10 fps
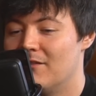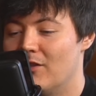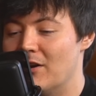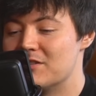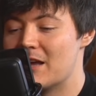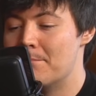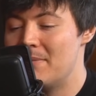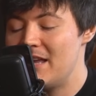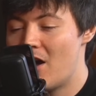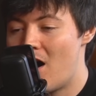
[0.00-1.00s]
there's like
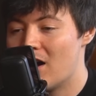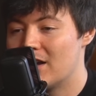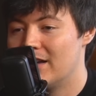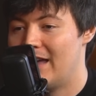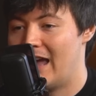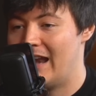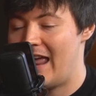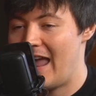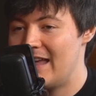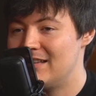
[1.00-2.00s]
Mihawk and
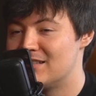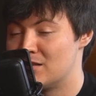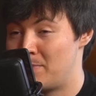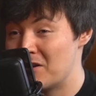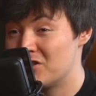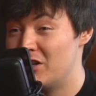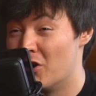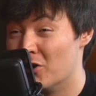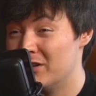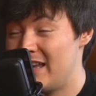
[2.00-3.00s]
Ace, especially
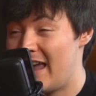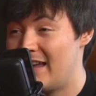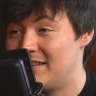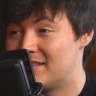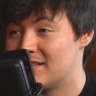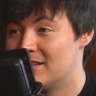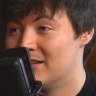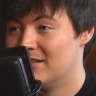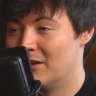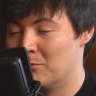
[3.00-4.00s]
early Ace,
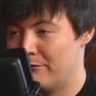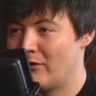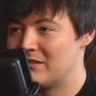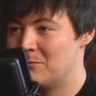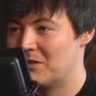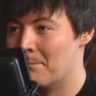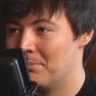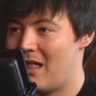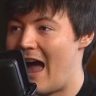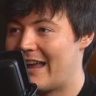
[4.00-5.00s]
like when we first seen him with the
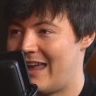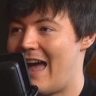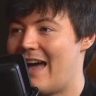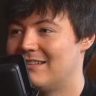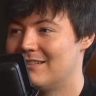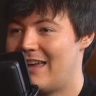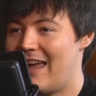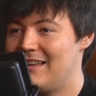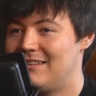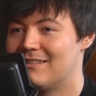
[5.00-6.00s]
black hat
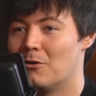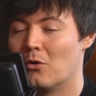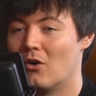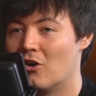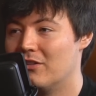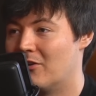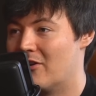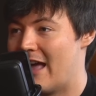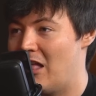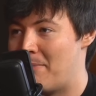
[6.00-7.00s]
Ace, or
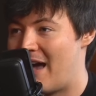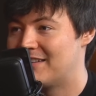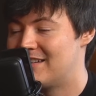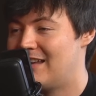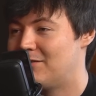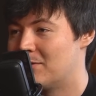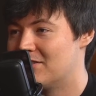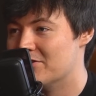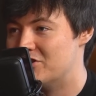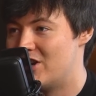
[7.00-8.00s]
an Alabasta Ace where
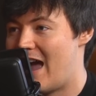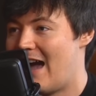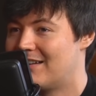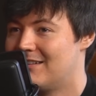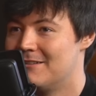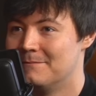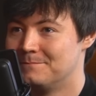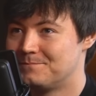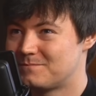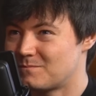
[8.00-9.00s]
he's all jacked.
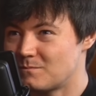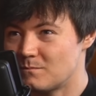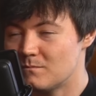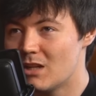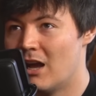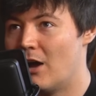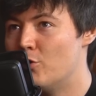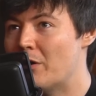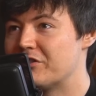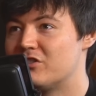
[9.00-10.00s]

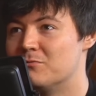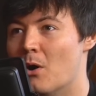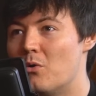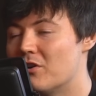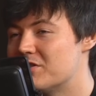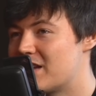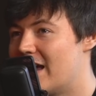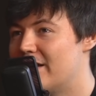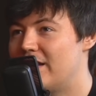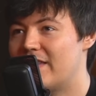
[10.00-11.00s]
Who else? Smoker's
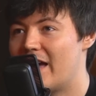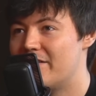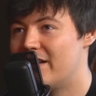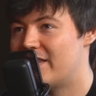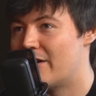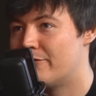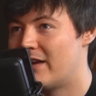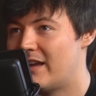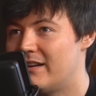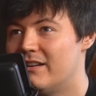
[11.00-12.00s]
kind of in that
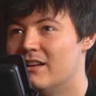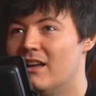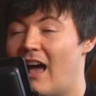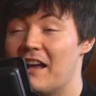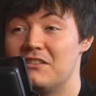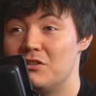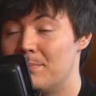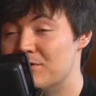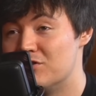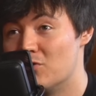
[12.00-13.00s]
vein. I guess you
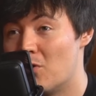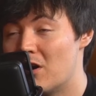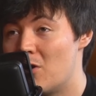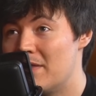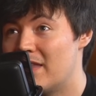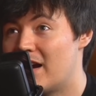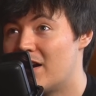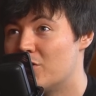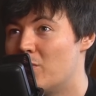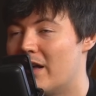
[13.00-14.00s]
could put Zoro in
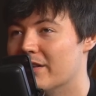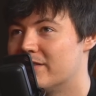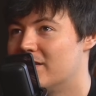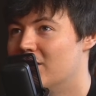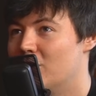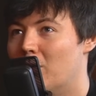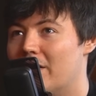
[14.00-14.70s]
there. Who else? Who